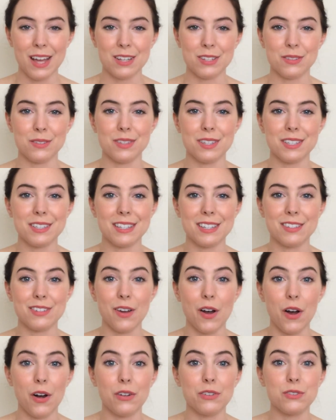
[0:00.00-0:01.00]
So this is
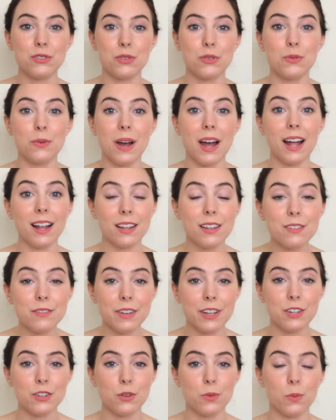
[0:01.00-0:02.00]
all to
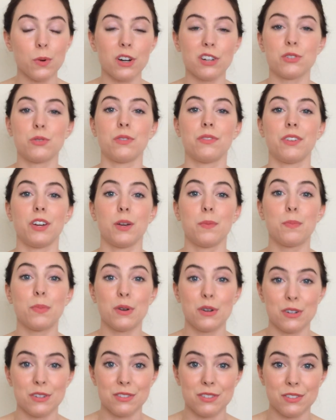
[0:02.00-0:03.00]
elevate your work to a very
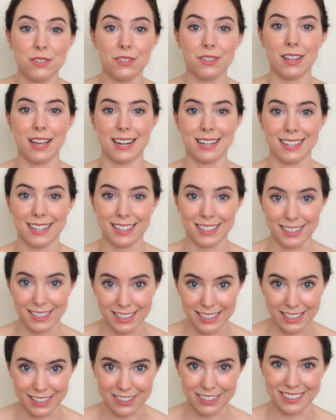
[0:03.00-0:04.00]
personal and
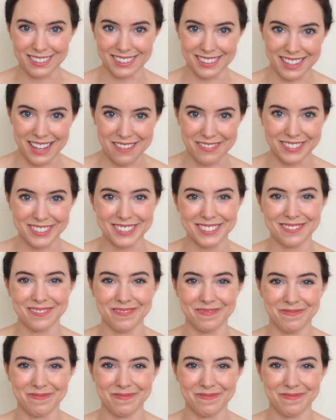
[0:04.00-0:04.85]
clear level.